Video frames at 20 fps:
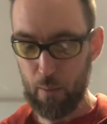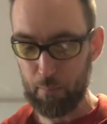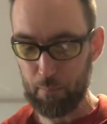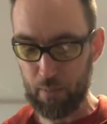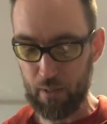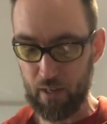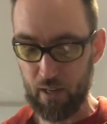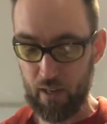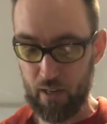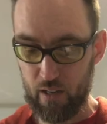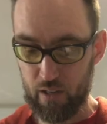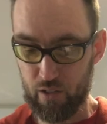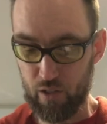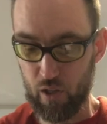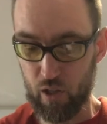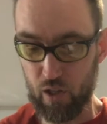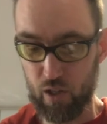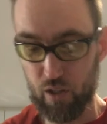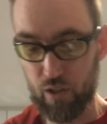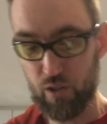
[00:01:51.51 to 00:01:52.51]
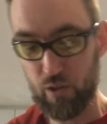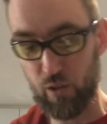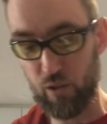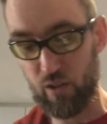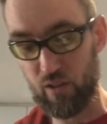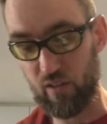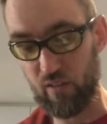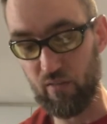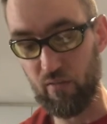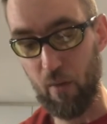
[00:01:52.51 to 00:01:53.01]
Bananas are a good
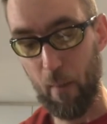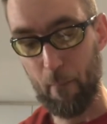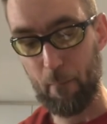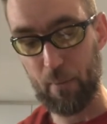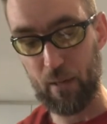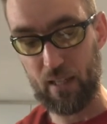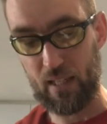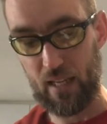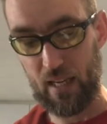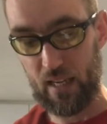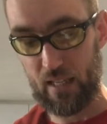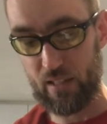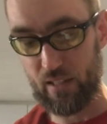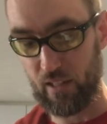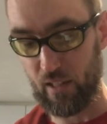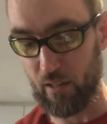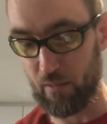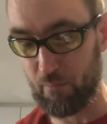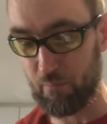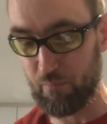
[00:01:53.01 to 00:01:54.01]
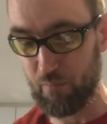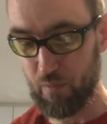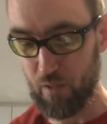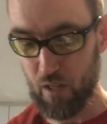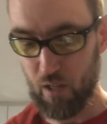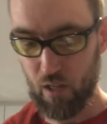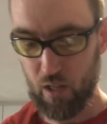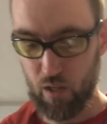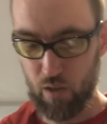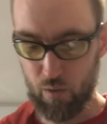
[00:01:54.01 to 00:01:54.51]
source of potassium,
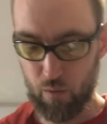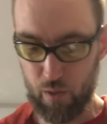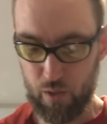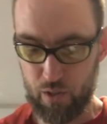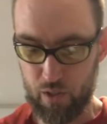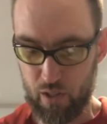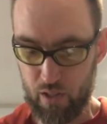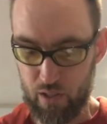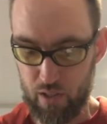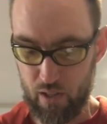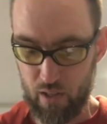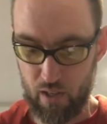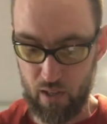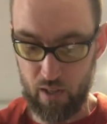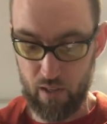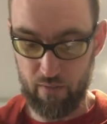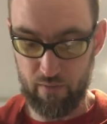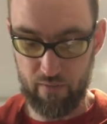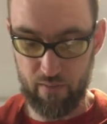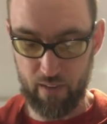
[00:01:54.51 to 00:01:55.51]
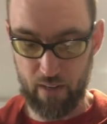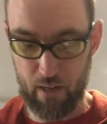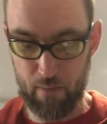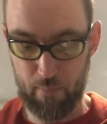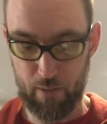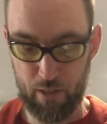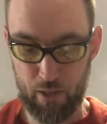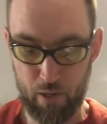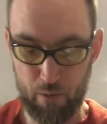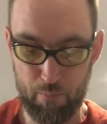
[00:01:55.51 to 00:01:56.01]
which is a
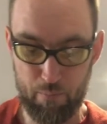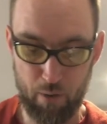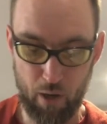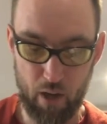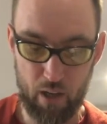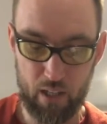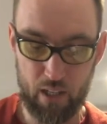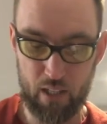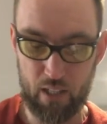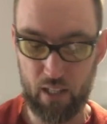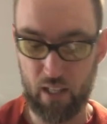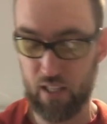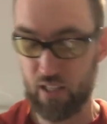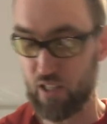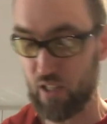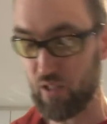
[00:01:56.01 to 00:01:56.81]
vitamin your body needs.